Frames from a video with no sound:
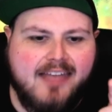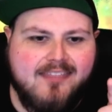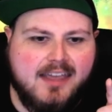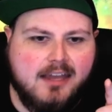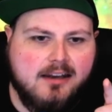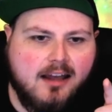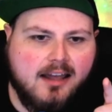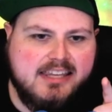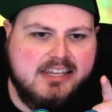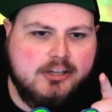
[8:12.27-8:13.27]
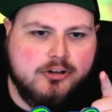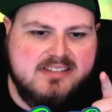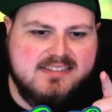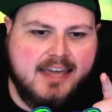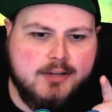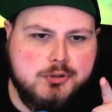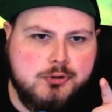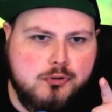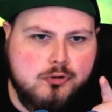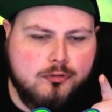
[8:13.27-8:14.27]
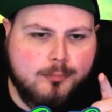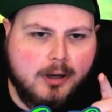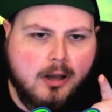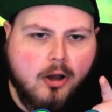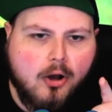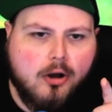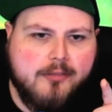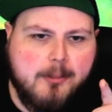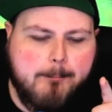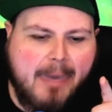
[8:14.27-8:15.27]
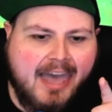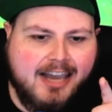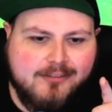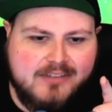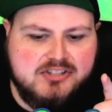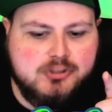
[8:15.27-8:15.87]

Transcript: And then here is that tube on the back of it.